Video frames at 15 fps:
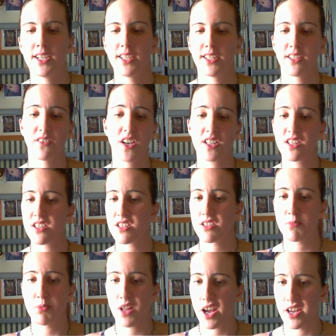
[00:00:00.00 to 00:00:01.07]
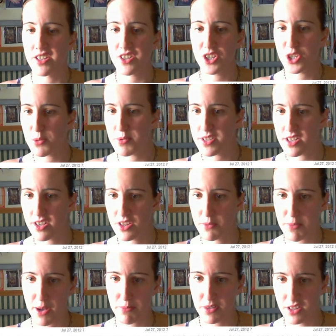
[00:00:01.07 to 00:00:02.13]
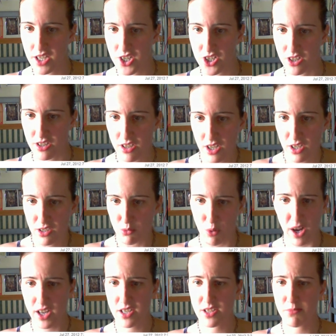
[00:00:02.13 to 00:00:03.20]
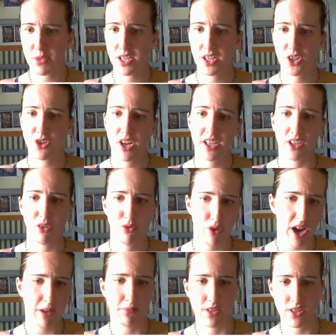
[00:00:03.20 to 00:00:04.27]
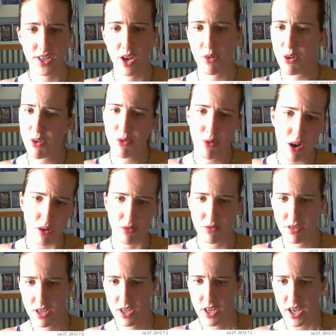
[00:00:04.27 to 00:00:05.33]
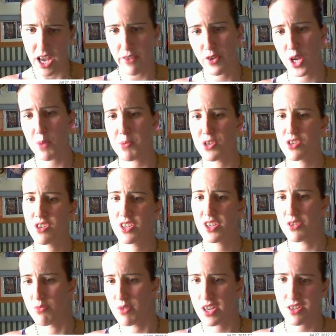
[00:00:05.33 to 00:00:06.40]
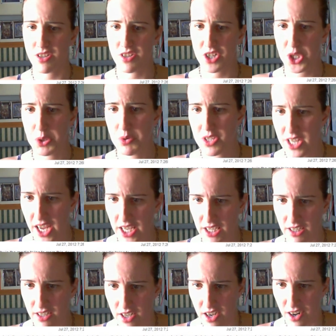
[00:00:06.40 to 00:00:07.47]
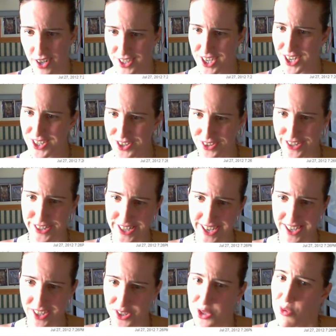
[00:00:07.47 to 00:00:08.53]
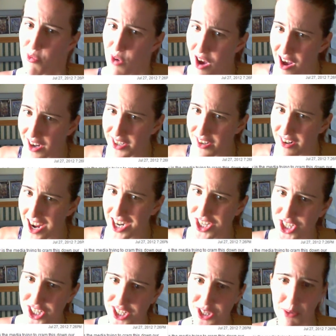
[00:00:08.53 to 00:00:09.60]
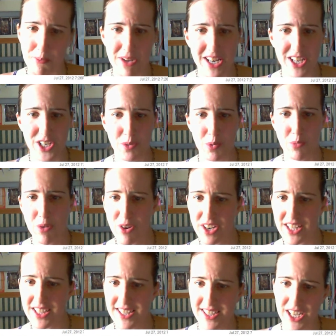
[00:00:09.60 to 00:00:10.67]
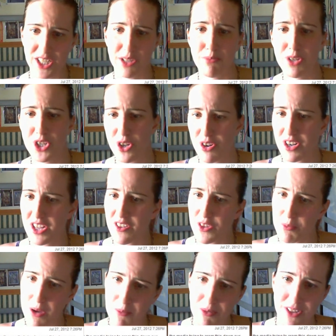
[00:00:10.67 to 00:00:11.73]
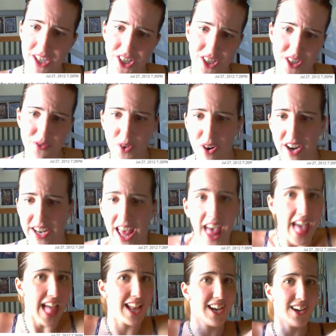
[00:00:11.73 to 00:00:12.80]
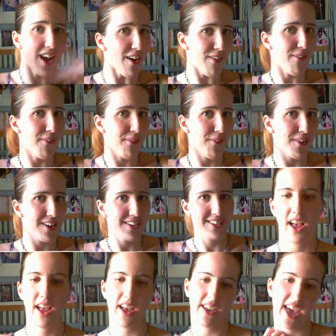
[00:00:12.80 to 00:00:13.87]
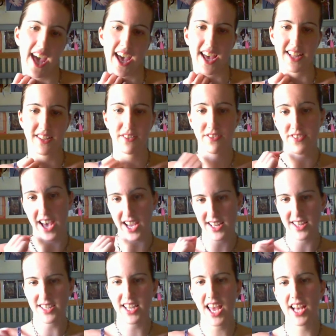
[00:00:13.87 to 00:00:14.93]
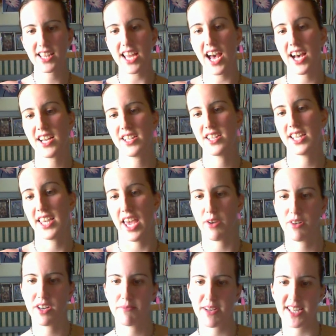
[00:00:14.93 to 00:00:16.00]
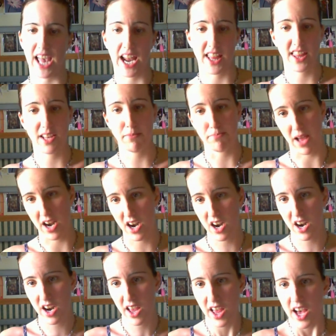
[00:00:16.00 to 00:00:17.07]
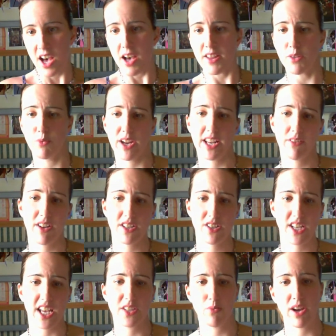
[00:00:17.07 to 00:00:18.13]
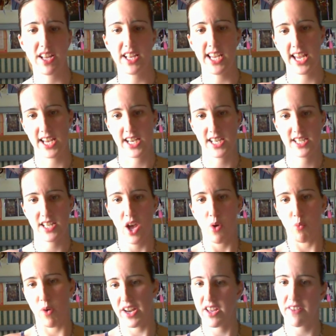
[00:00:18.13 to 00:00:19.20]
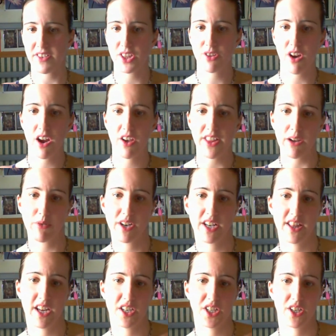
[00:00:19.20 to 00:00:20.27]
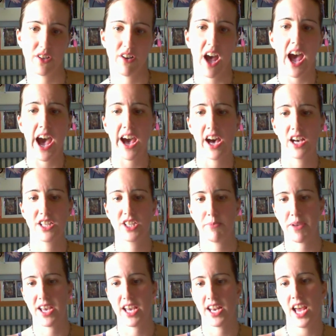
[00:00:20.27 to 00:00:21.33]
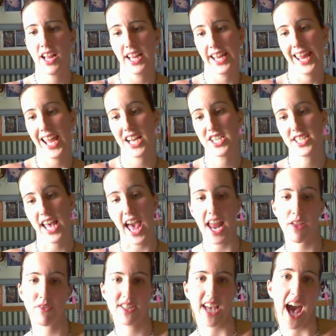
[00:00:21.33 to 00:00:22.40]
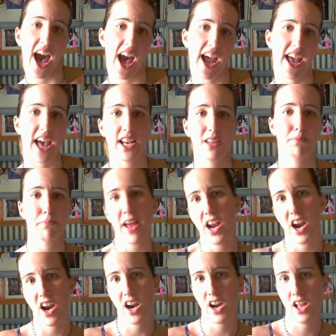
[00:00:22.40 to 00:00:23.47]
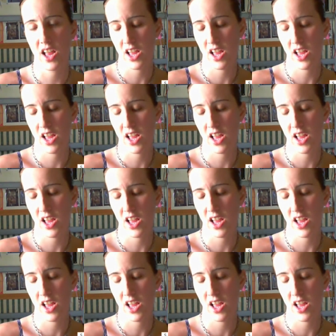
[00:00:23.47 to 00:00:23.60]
The fact that this applies to 2% of the population, why is the media trying to cram this down our throats? Every opportunity to raise this issue is taken. Our country is headed in the wrong direction, and the media is promoting this like the majority of the population is for it. Hello! Okay, and the fact that they had to add the gay word makes anything better? The waiting registry is what it is. Why do you have to throw that word in there too? How stupid. Like it catches anyone's eye any better.